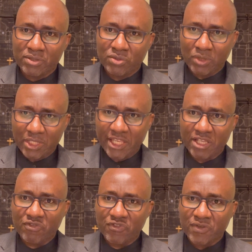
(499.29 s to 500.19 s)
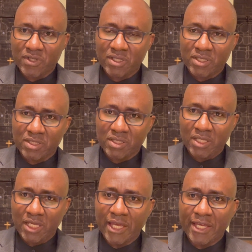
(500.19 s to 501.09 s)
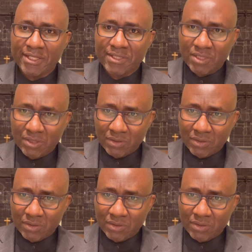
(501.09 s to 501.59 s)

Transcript: to live and